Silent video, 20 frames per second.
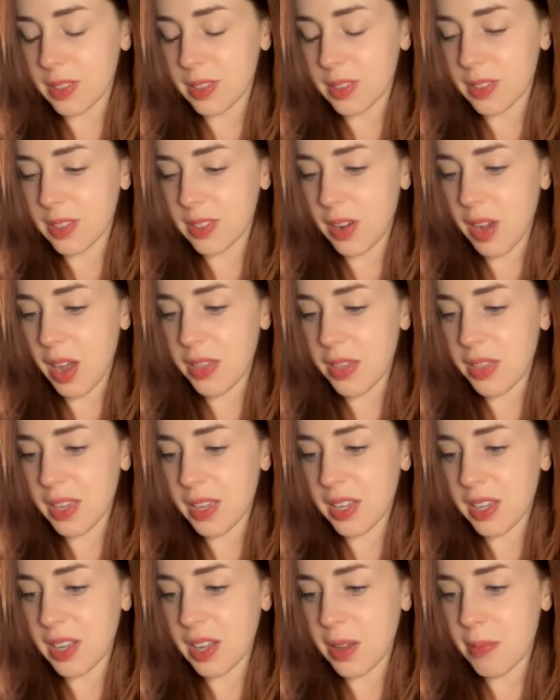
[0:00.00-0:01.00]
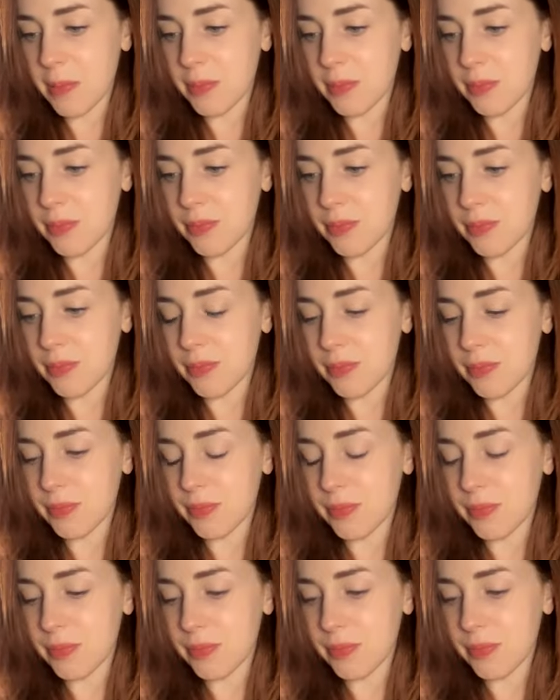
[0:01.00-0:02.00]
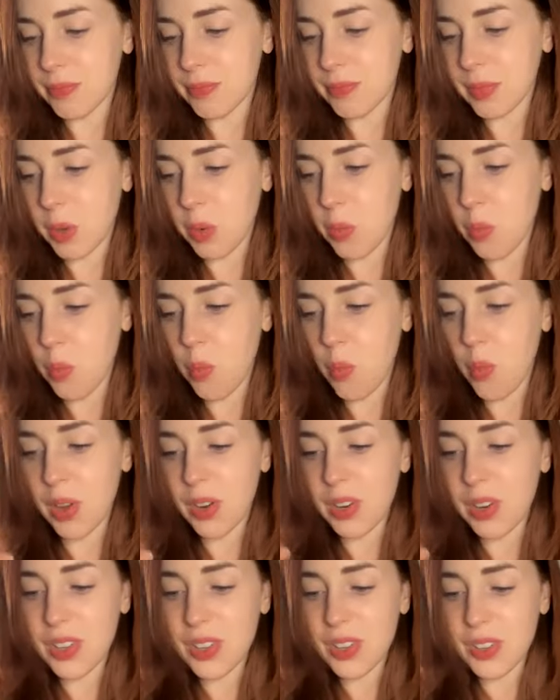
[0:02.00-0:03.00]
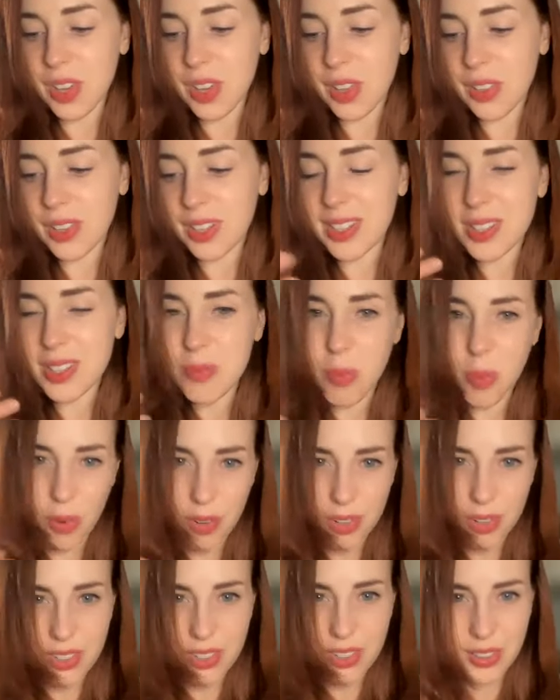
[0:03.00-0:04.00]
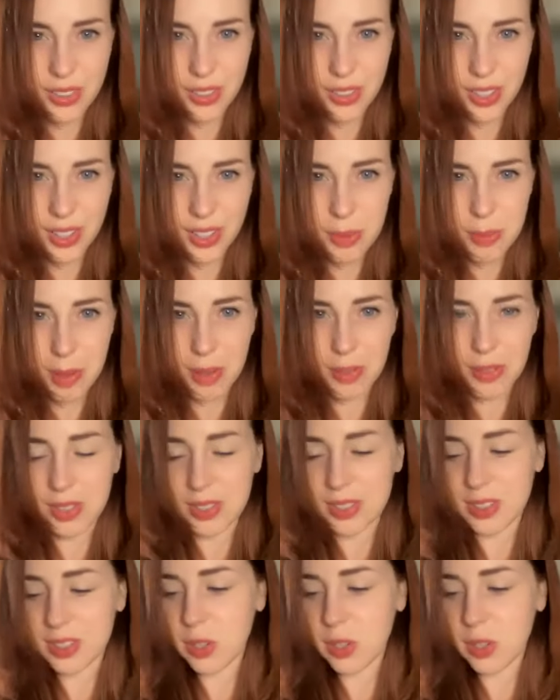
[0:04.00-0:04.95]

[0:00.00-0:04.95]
I think I think it's important to think about this.